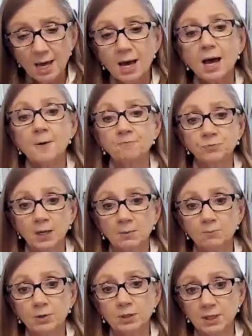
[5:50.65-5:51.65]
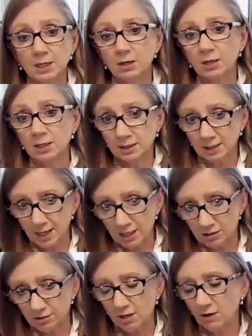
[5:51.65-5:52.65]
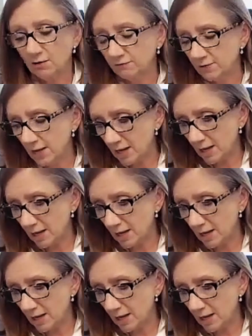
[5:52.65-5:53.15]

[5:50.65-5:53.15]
Particularly the case of,